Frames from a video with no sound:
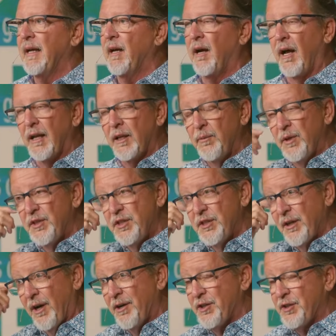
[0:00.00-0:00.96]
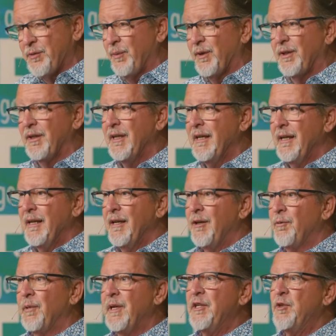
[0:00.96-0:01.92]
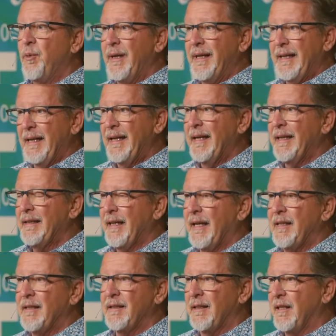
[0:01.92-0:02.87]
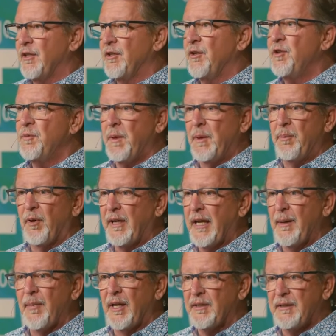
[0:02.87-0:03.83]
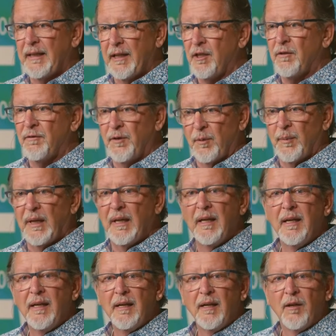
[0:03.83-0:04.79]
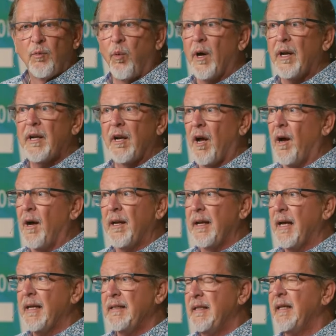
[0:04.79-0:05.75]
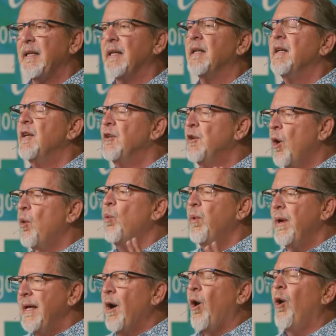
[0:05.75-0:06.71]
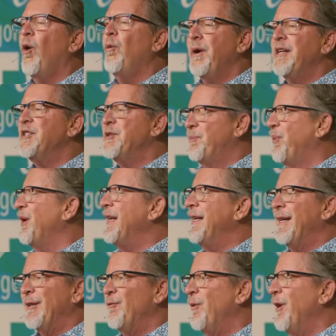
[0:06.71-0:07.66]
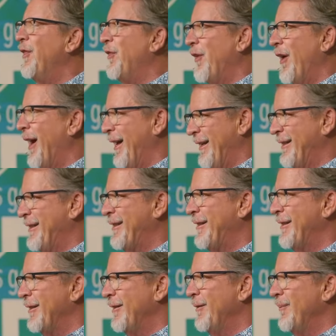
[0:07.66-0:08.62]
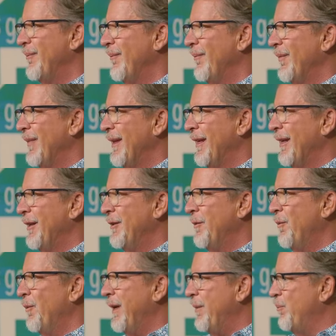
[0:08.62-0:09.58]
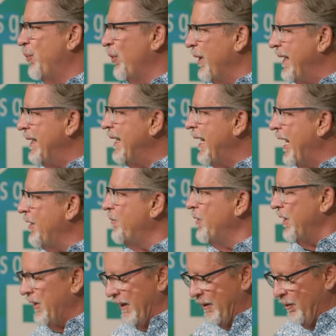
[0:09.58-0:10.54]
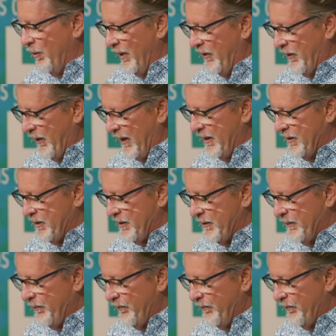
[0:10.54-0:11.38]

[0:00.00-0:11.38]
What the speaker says: Hollywood stars were retweeting it, and the news people came out to interview me. What an odd idea. No, we always bring it with us. We bring everything with us.